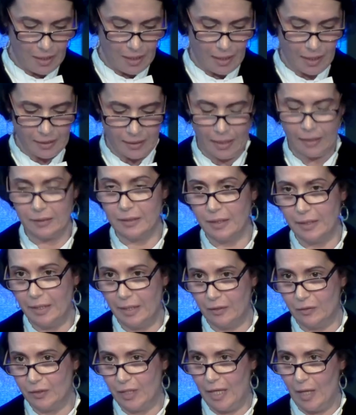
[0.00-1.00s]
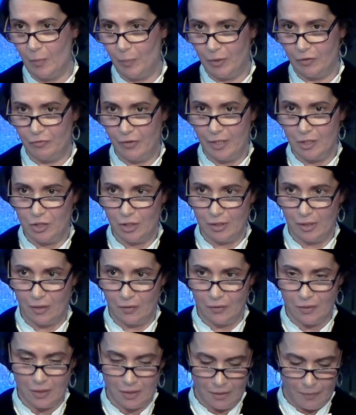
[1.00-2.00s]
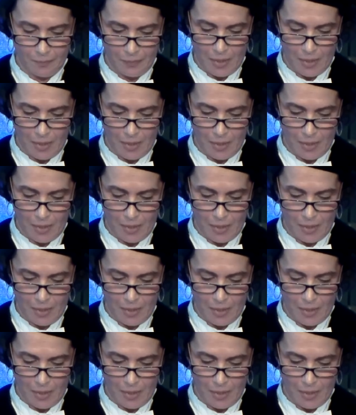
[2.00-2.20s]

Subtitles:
and other healthcare professionals.